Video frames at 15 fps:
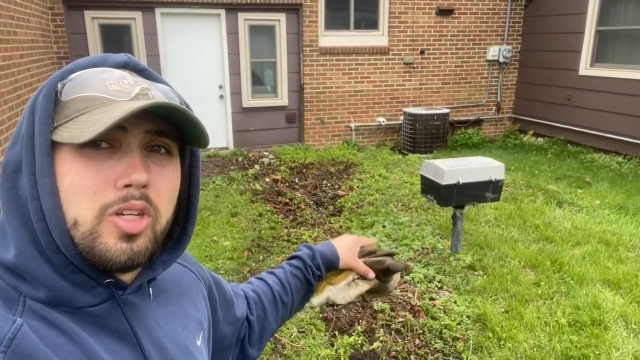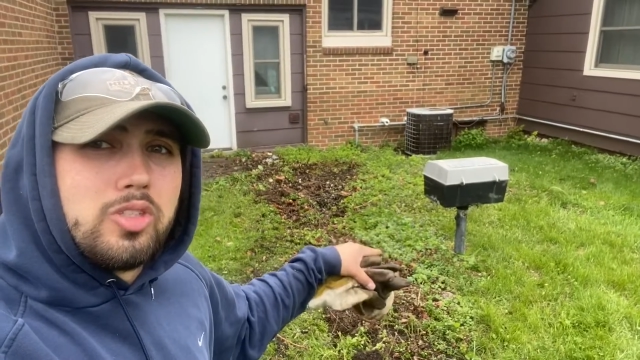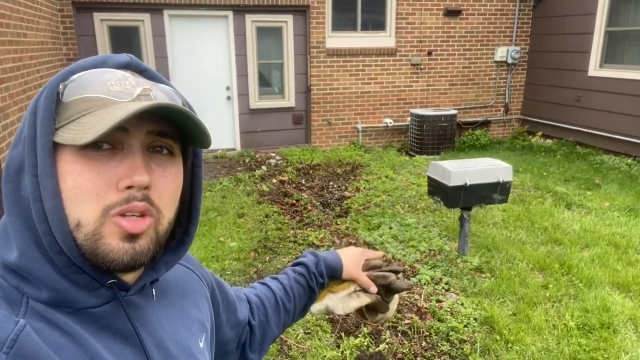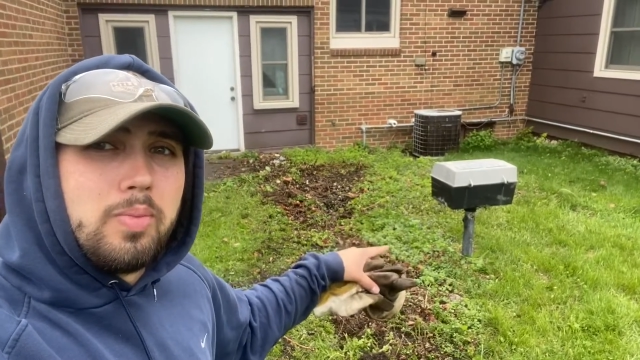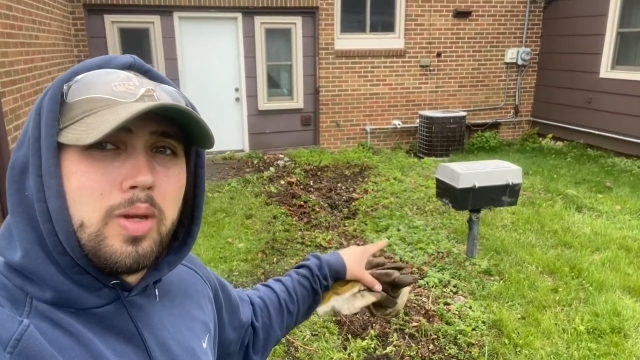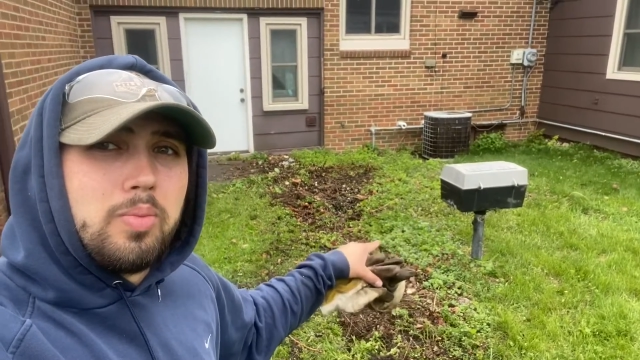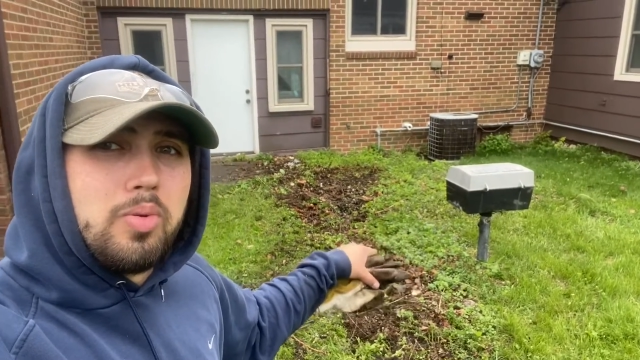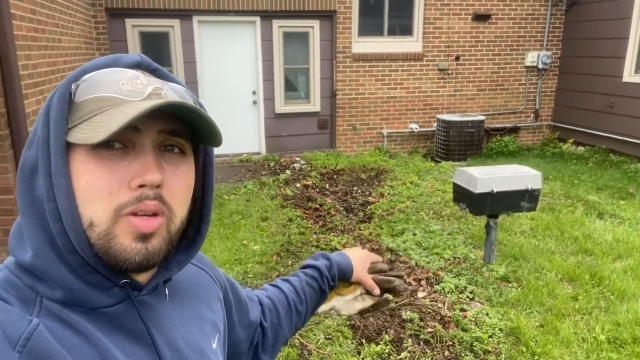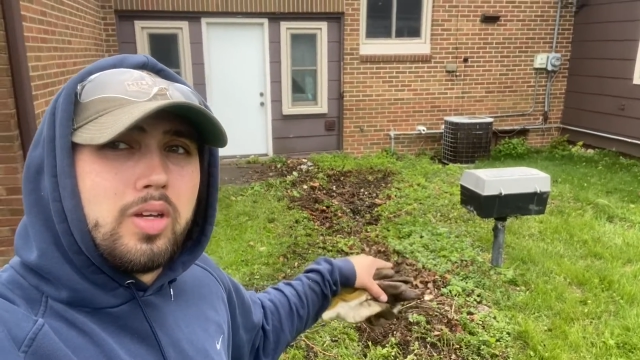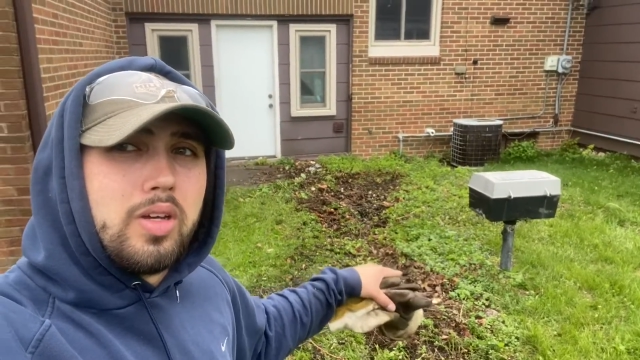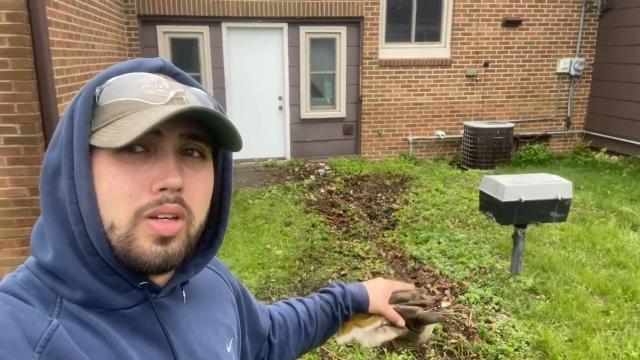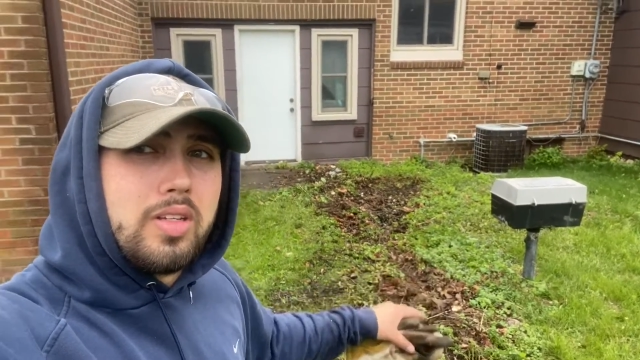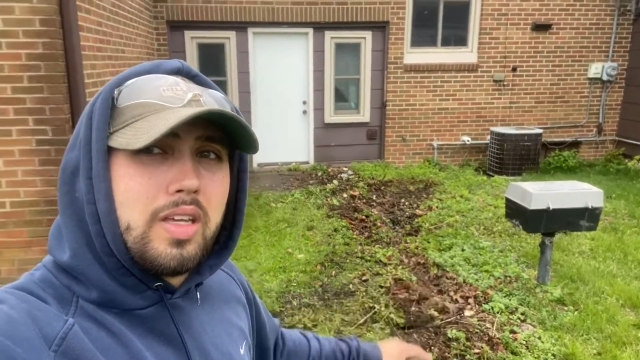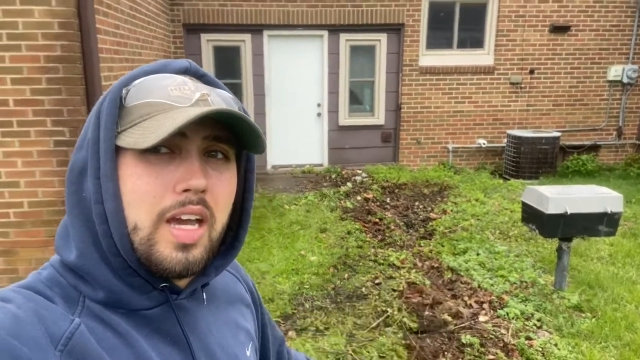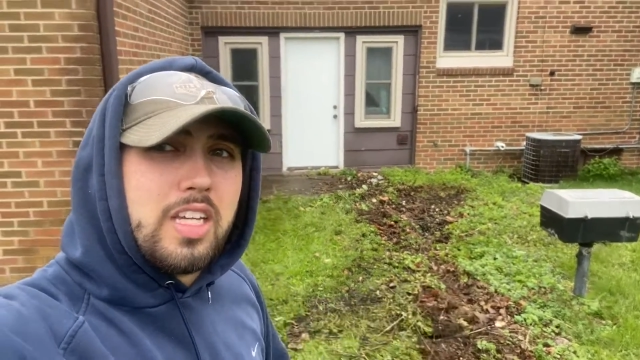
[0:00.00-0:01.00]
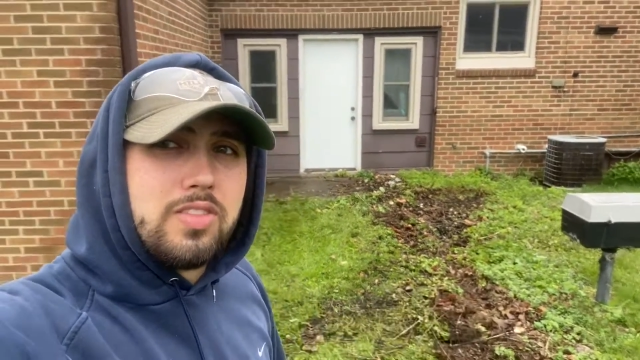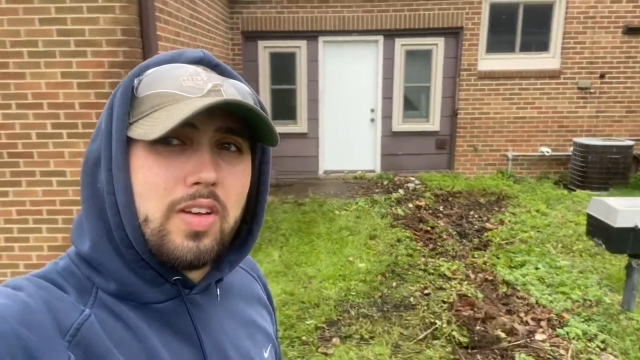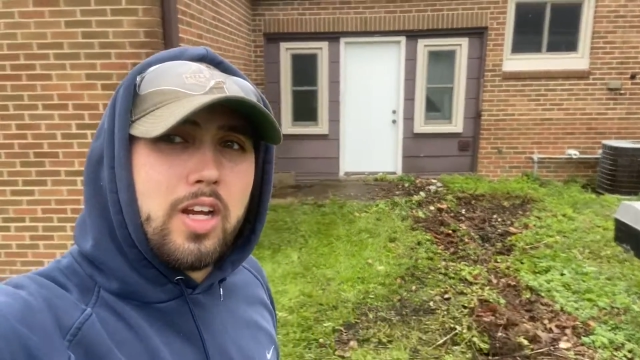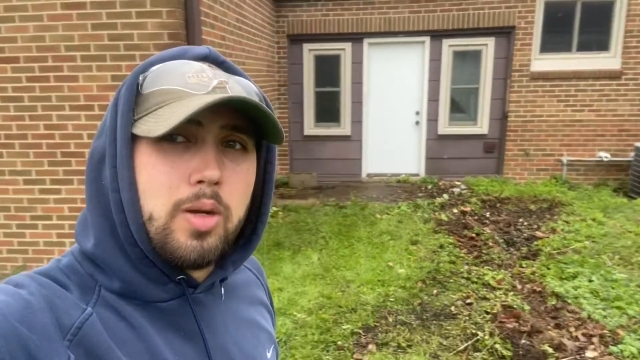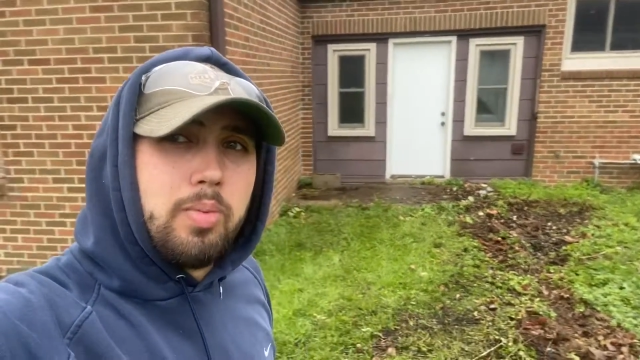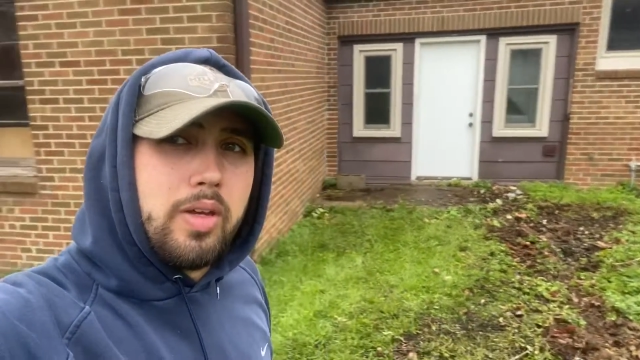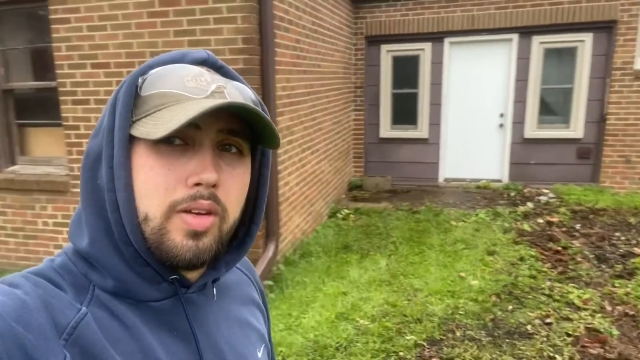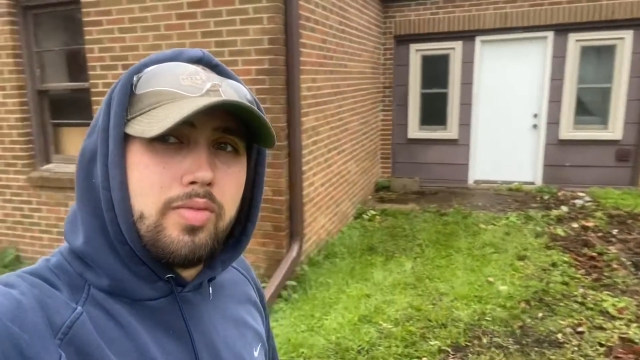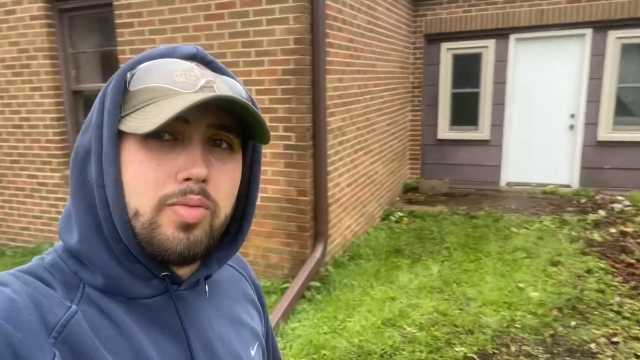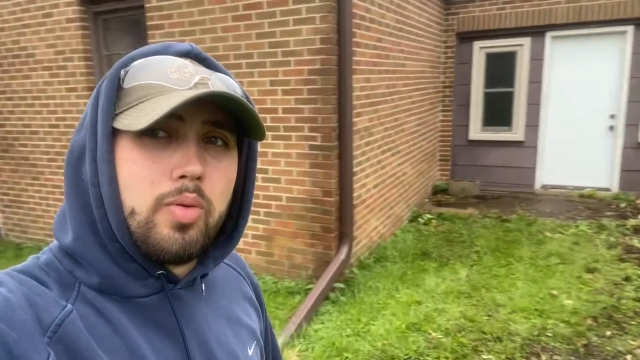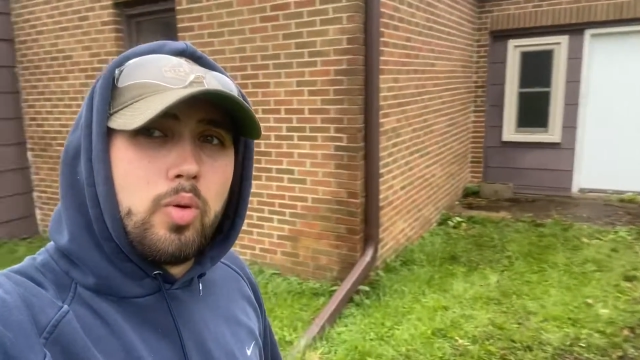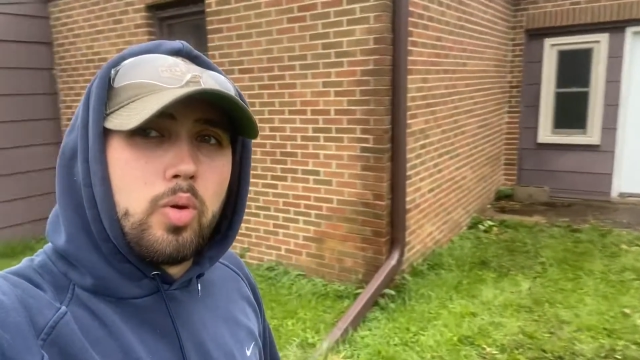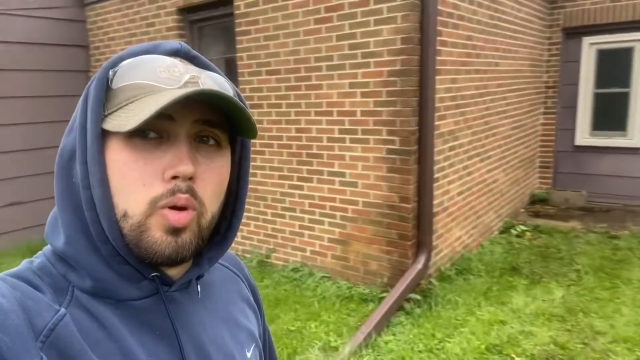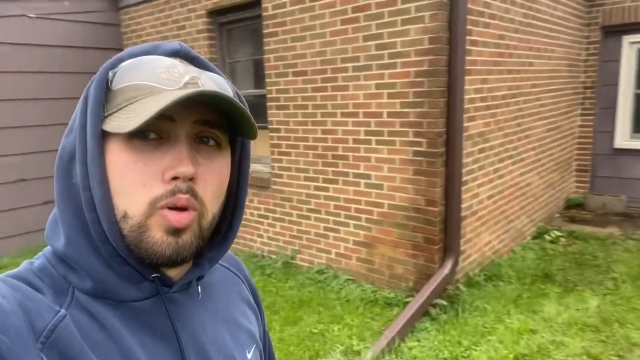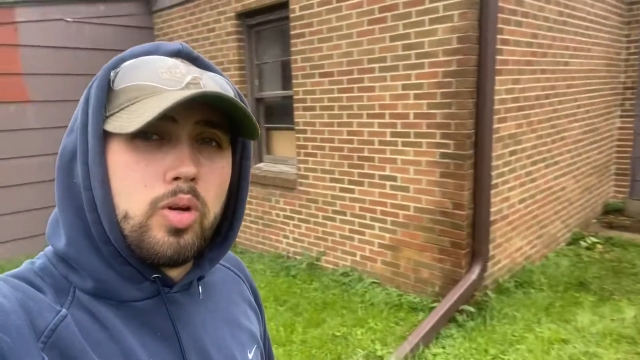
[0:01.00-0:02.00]
so I might put a gas fire pit
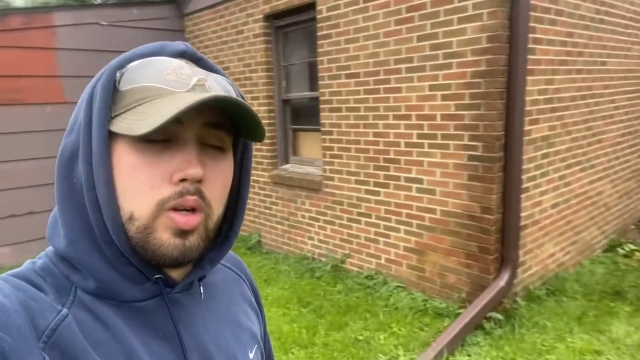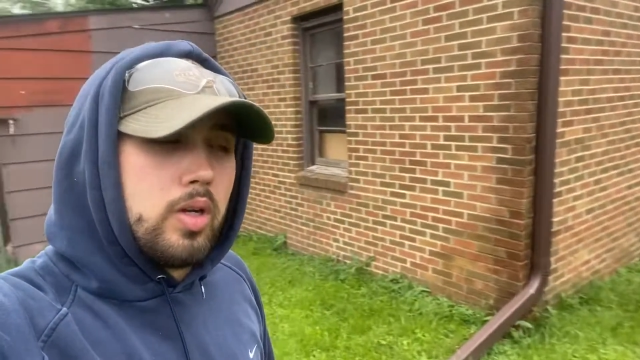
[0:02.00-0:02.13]
for